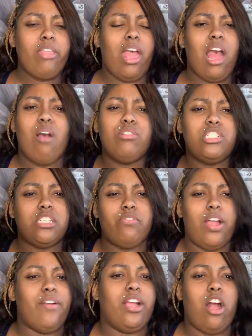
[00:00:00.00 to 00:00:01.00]
I was just
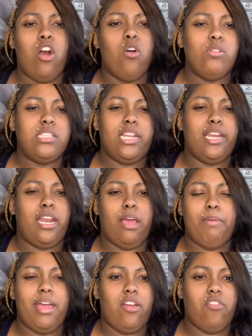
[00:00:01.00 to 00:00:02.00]
very cold sitting in that
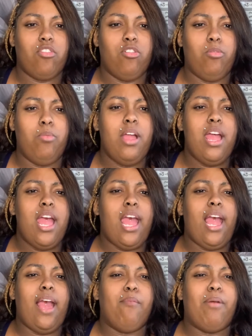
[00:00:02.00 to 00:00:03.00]
bathroom.
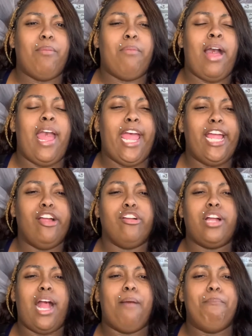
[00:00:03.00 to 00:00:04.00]
My anger
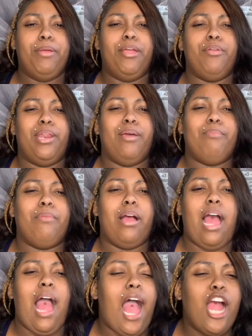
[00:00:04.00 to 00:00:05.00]
got built up
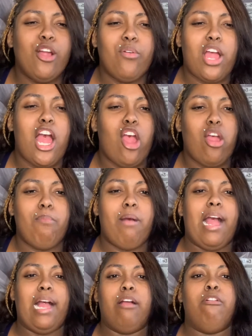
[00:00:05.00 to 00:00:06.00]
higher and higher.
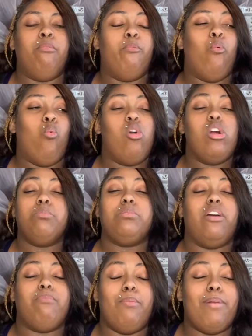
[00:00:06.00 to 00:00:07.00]
My warmth
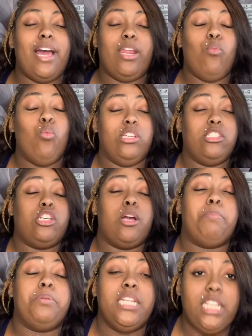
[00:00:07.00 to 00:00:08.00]
of my body was
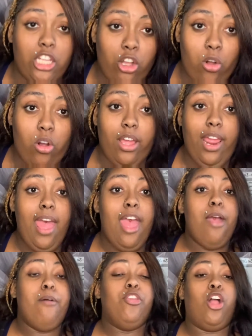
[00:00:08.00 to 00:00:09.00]
completely gone.
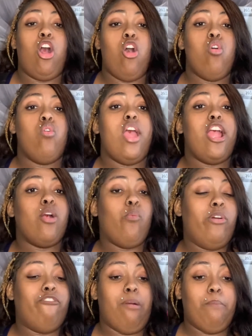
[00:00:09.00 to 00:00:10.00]
The cold air
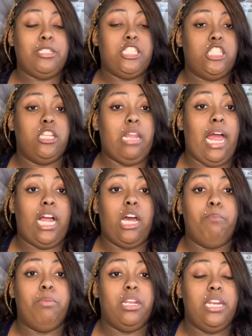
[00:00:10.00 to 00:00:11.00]
went from like a
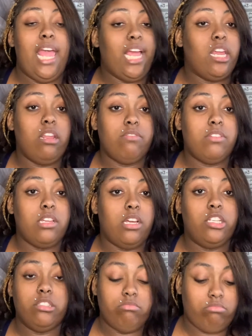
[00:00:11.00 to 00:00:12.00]

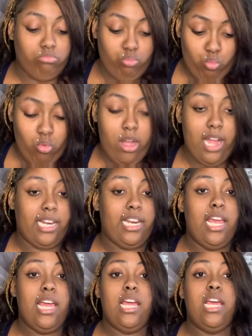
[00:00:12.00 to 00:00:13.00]
-1
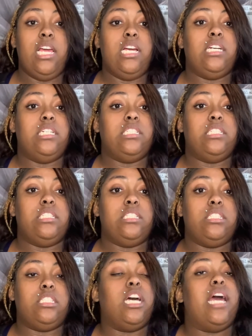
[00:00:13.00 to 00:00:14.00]

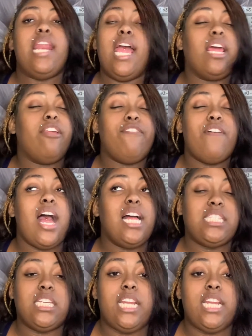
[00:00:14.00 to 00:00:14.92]
to a -5 to a